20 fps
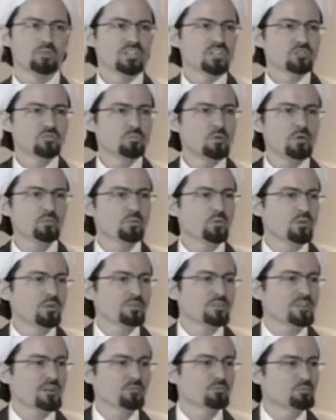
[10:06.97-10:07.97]
Because people
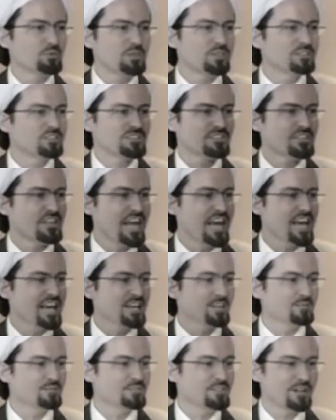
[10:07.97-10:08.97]
are complete
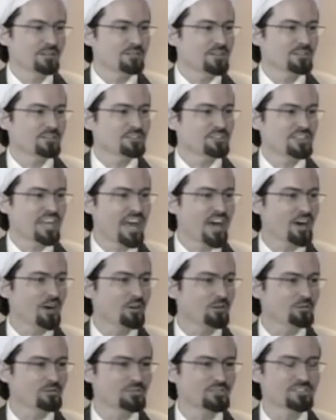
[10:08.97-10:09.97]
slaves of
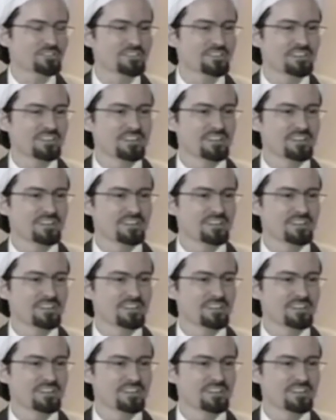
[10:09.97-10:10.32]
themselves.